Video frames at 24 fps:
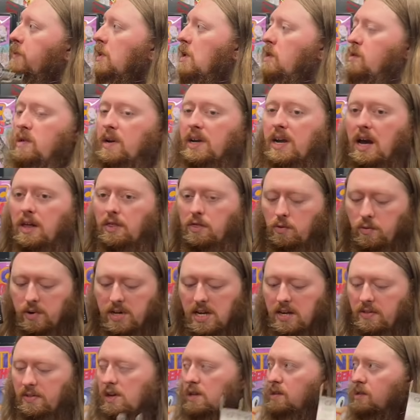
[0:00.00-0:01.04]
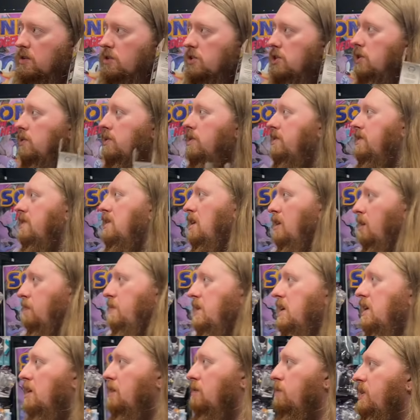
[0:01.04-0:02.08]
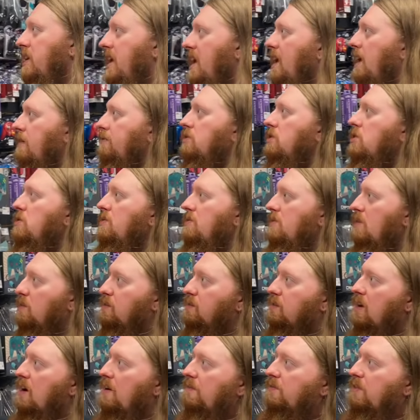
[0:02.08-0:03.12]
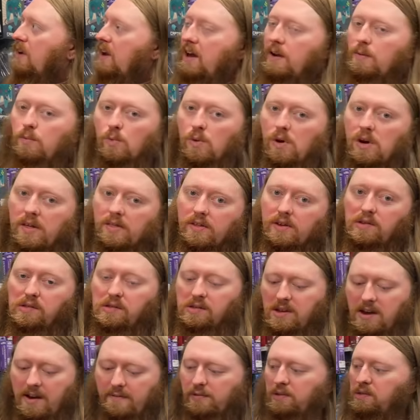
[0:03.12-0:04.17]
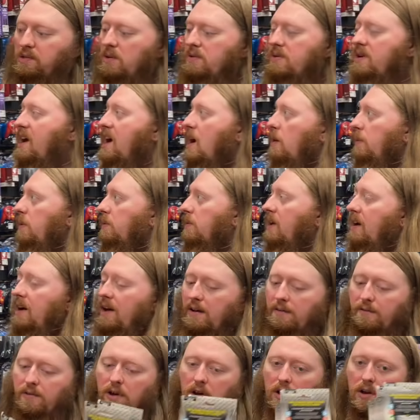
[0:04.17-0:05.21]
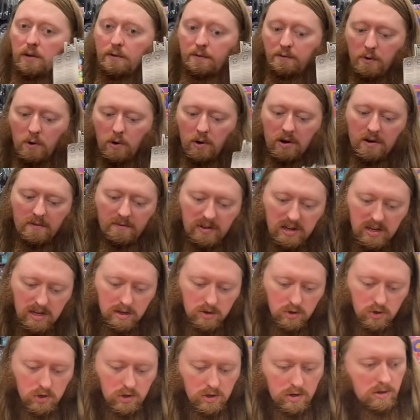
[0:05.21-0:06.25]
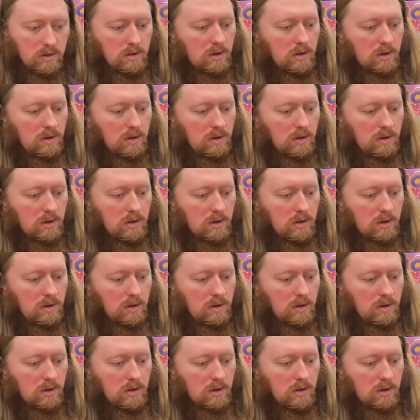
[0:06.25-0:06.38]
So I got three of these and two of these because we have two of those left and one of those left. So now we will have four of each.